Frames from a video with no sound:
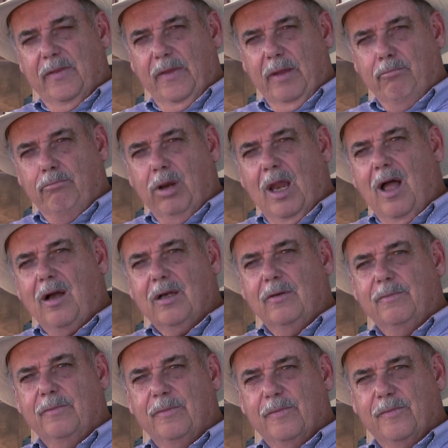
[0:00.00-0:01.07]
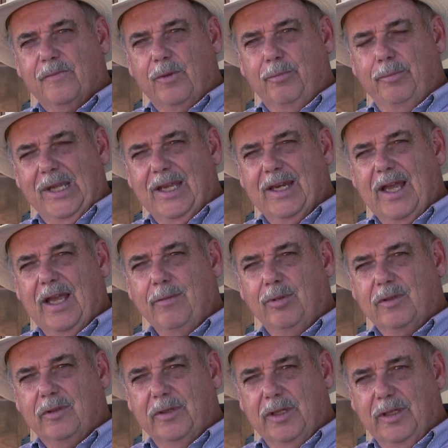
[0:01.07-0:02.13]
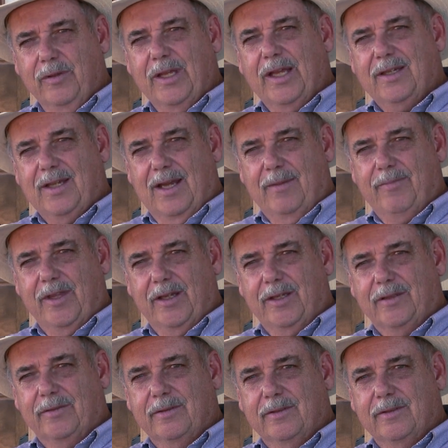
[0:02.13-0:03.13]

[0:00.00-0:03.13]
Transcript: that block them from being able to do that type of thing.